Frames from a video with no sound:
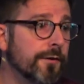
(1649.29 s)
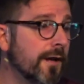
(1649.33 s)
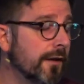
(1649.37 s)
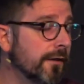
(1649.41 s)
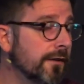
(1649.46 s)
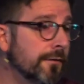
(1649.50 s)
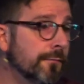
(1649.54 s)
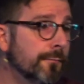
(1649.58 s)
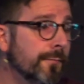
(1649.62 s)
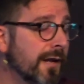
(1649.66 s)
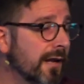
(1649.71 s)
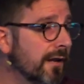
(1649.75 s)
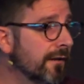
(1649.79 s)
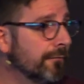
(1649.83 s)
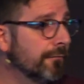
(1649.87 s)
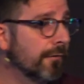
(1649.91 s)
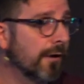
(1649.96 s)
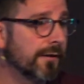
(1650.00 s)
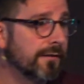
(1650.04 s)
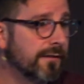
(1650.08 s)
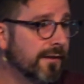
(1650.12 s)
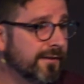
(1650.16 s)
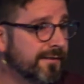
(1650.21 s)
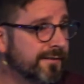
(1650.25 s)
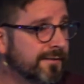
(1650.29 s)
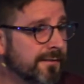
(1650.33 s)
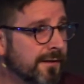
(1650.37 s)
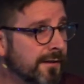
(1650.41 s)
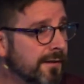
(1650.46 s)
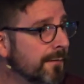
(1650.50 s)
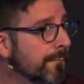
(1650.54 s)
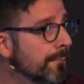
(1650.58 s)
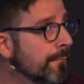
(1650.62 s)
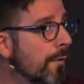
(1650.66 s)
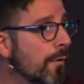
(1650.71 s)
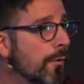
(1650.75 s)
Now, you may have read this
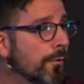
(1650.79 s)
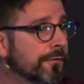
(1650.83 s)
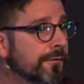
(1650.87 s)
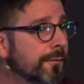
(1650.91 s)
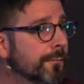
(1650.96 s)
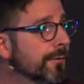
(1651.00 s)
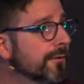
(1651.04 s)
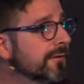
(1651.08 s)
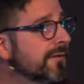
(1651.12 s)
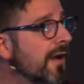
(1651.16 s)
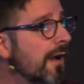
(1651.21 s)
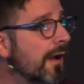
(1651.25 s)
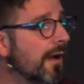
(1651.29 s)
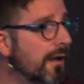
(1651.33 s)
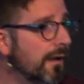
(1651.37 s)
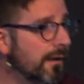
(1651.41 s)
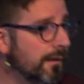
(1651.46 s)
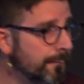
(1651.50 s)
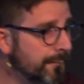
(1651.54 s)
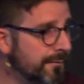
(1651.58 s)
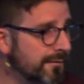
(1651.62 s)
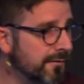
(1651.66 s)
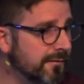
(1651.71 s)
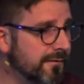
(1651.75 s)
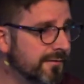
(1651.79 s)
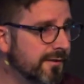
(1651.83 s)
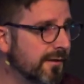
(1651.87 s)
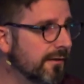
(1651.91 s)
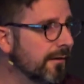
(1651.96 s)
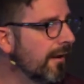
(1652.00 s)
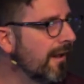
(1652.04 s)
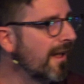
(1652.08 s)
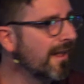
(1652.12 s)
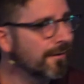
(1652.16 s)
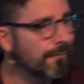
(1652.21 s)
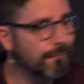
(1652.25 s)
multiple times and said,
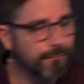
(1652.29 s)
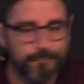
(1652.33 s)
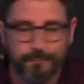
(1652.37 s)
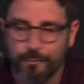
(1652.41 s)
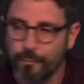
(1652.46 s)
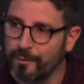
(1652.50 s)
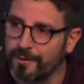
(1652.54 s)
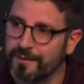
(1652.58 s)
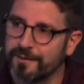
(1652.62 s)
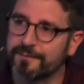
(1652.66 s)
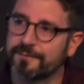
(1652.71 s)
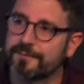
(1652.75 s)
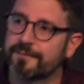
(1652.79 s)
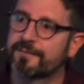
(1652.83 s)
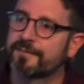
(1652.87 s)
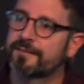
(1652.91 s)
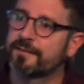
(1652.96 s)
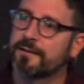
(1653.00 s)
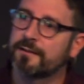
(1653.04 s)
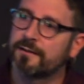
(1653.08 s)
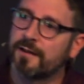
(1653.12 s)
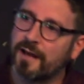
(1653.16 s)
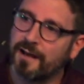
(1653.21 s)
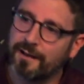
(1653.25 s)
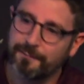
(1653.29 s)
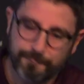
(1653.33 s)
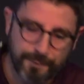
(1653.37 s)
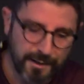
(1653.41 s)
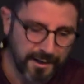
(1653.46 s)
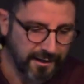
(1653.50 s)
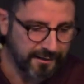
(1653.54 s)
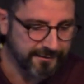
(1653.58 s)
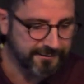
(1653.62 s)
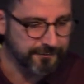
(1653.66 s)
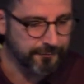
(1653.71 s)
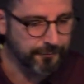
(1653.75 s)
I don't quite see that,
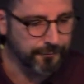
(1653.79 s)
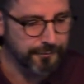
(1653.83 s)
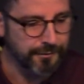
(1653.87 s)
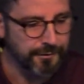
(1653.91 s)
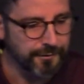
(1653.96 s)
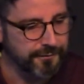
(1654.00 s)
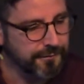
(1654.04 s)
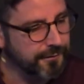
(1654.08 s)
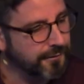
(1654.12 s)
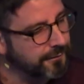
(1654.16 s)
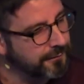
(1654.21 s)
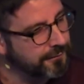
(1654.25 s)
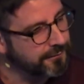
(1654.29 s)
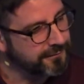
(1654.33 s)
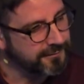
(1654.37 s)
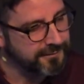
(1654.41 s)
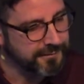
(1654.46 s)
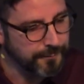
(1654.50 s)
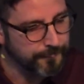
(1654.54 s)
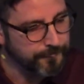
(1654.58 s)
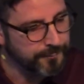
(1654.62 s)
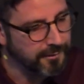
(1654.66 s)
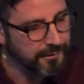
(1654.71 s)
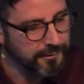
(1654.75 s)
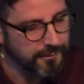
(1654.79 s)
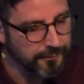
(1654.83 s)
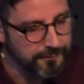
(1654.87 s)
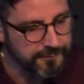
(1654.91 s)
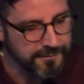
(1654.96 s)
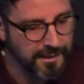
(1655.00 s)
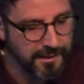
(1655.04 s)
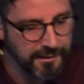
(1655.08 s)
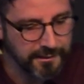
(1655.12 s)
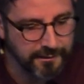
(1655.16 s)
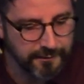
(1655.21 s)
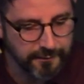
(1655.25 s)
Pastor. You, you, it seems like you're
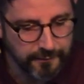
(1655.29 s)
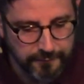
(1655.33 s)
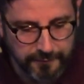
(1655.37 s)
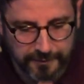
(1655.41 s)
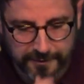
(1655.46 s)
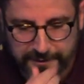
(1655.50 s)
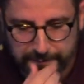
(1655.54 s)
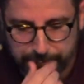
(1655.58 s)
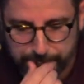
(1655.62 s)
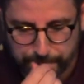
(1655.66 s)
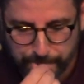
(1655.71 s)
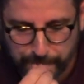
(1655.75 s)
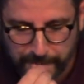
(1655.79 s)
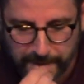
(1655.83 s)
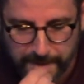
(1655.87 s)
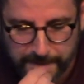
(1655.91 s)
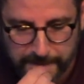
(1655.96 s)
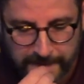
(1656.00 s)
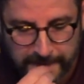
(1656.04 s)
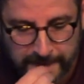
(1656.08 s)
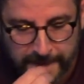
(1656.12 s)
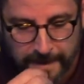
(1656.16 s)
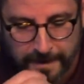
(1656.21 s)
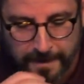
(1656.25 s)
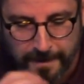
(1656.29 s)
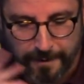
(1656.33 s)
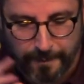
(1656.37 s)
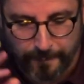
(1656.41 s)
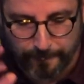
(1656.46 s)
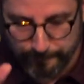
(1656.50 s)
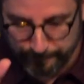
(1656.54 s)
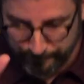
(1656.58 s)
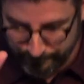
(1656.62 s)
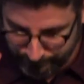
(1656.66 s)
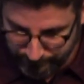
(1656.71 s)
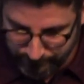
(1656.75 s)
taking a leap, but
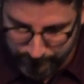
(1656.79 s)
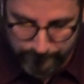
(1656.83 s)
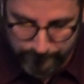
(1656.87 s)
um,